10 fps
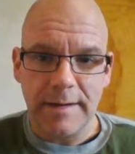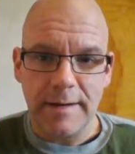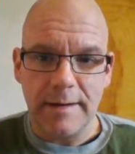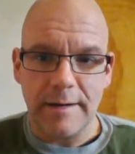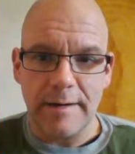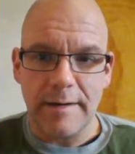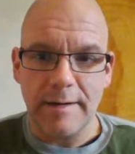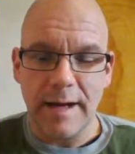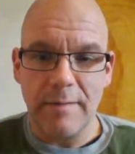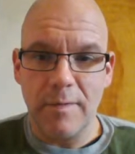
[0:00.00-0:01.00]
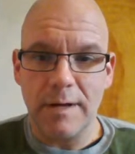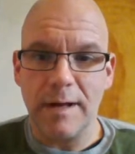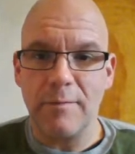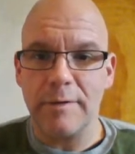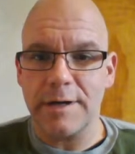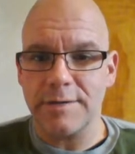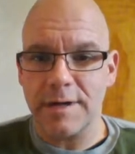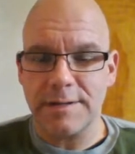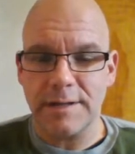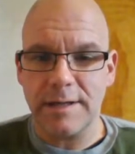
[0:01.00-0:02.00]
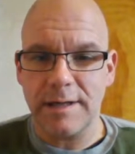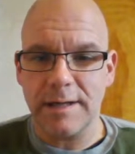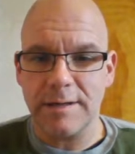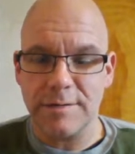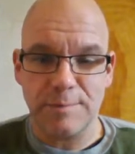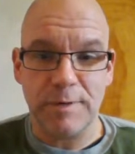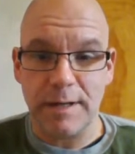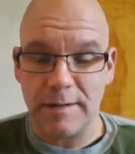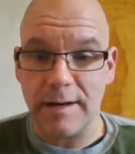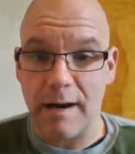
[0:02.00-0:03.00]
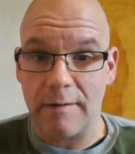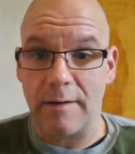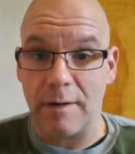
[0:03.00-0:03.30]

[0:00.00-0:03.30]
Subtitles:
And a lot more interested in just playing their character,